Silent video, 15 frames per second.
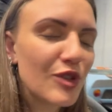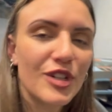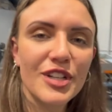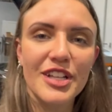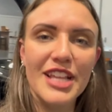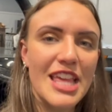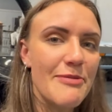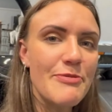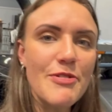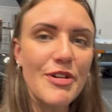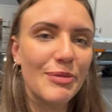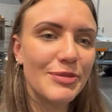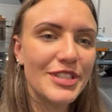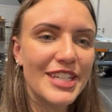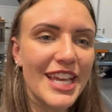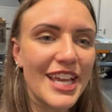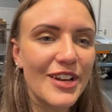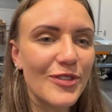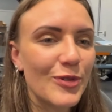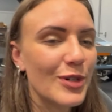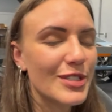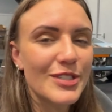to keep you up to date
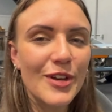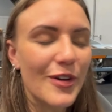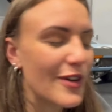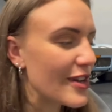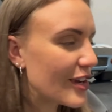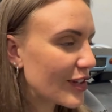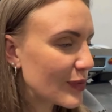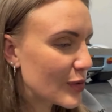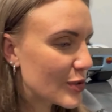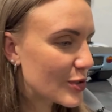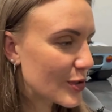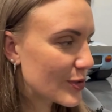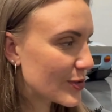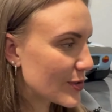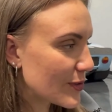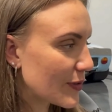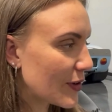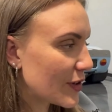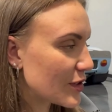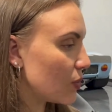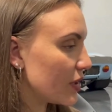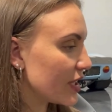of what's going on with Joe's
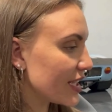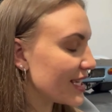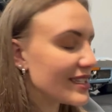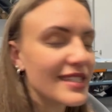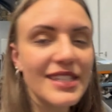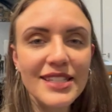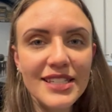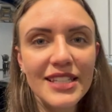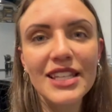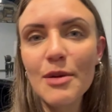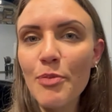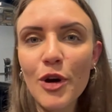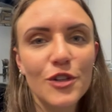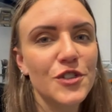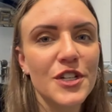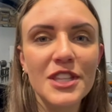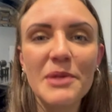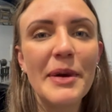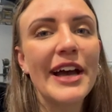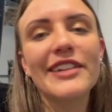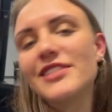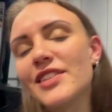Garage. We're consistently pushing
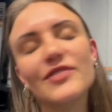the bounds of